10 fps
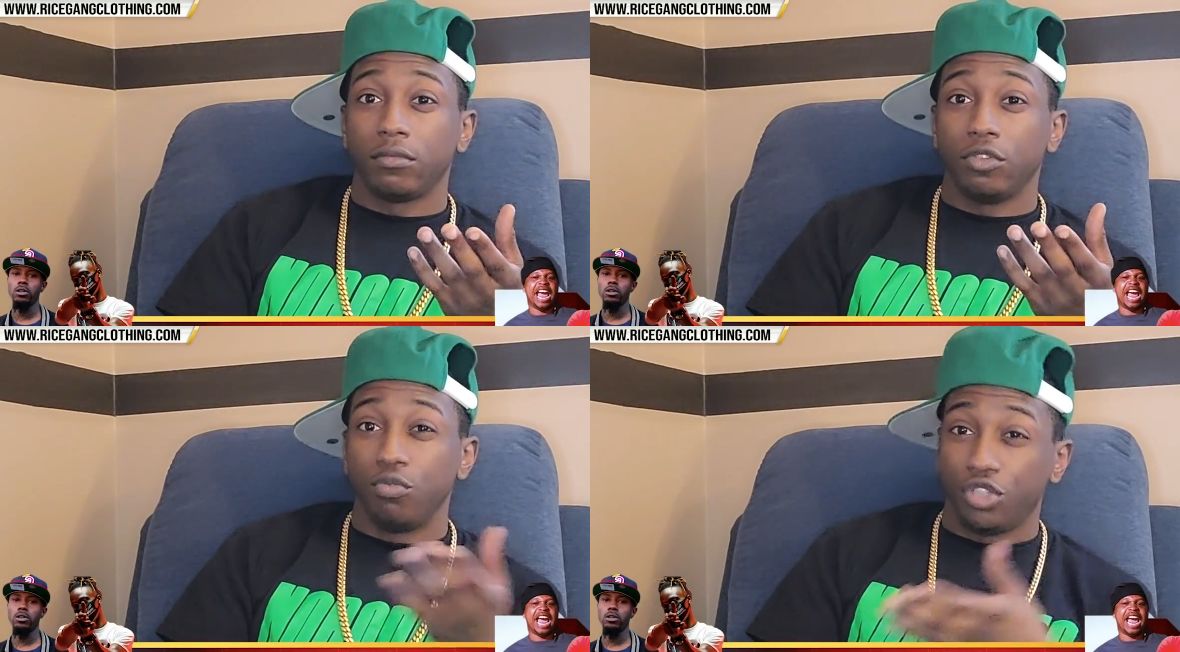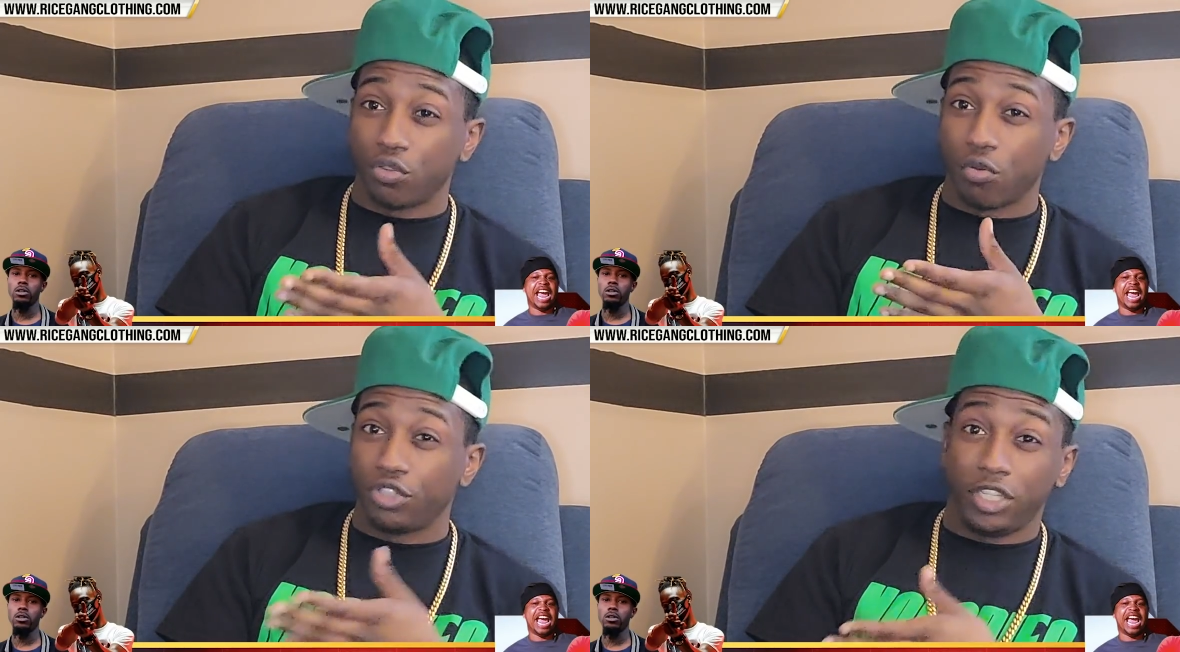Speaker 1: you was just
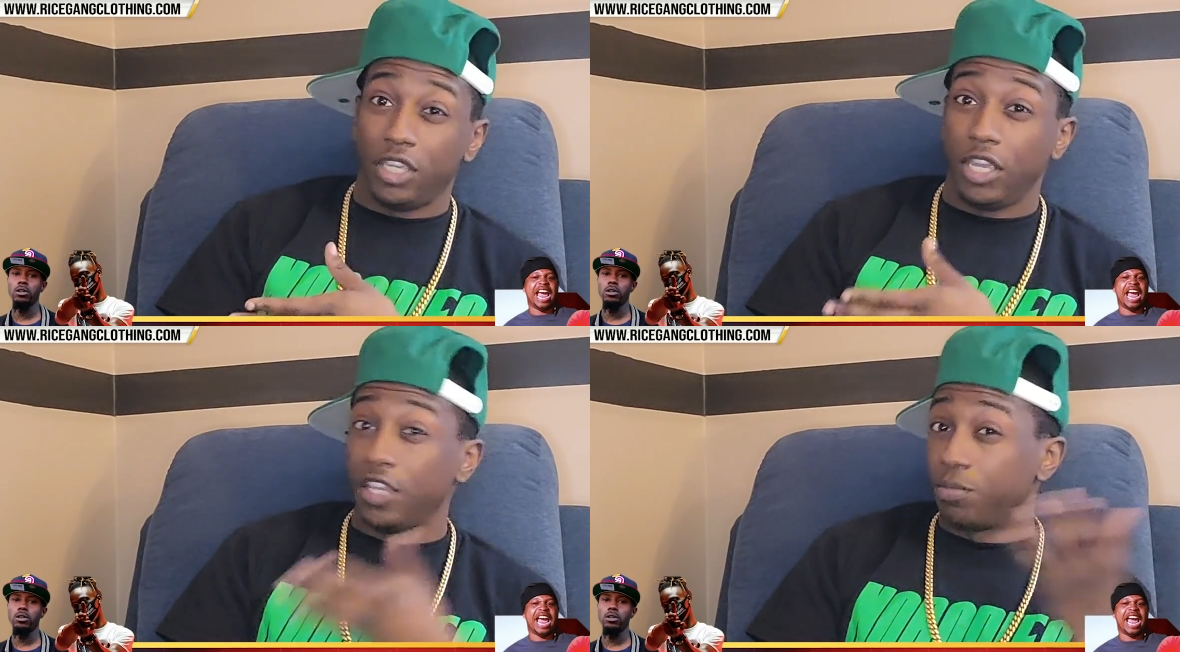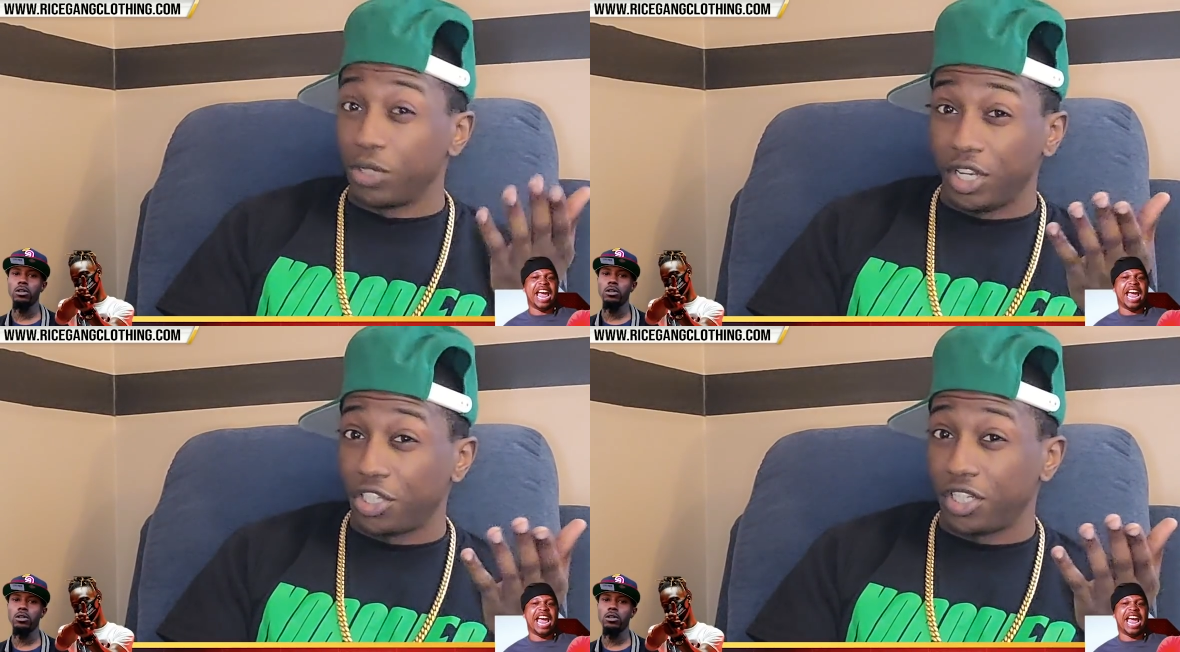gonna see his
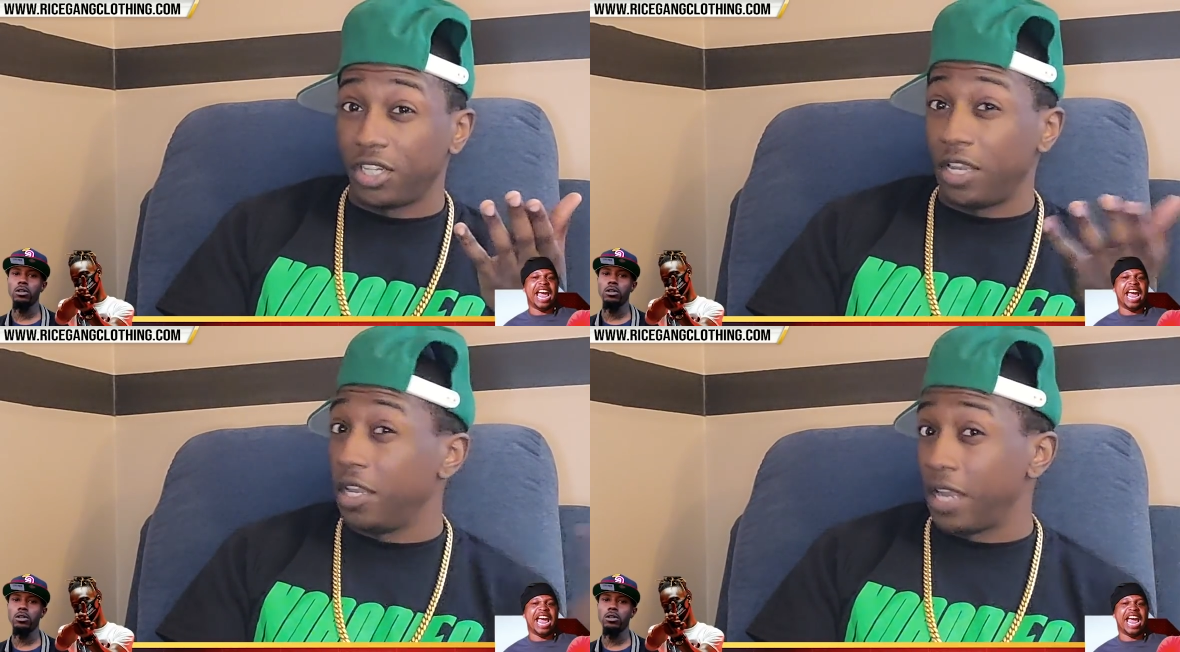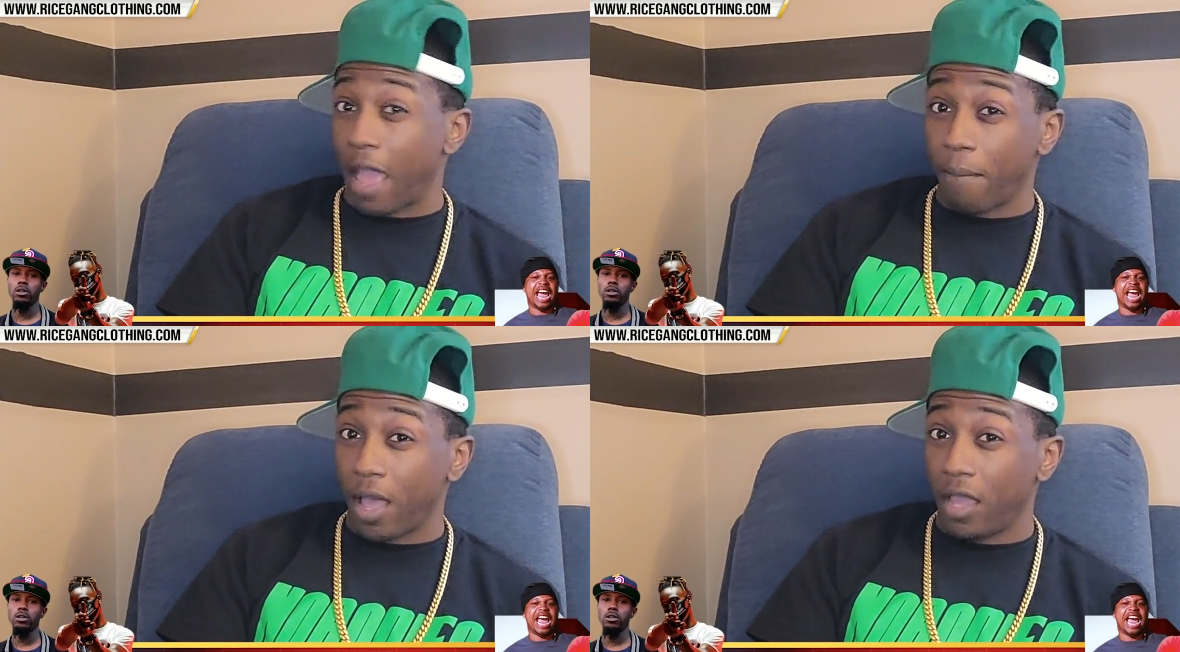prediction and then
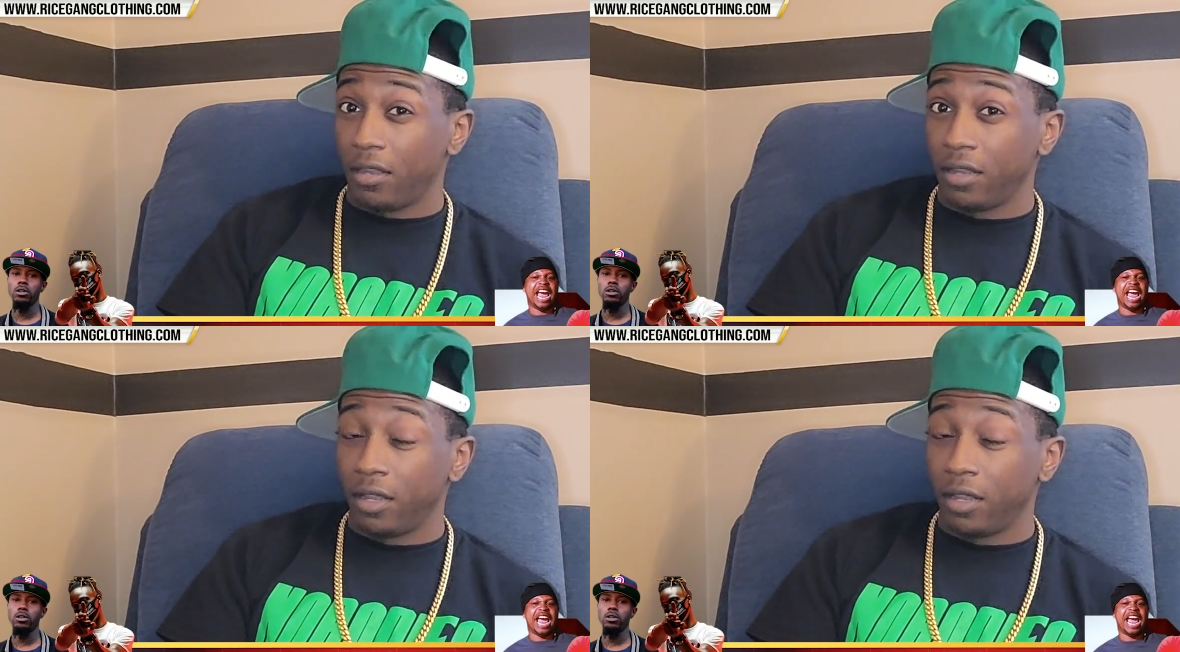not mine,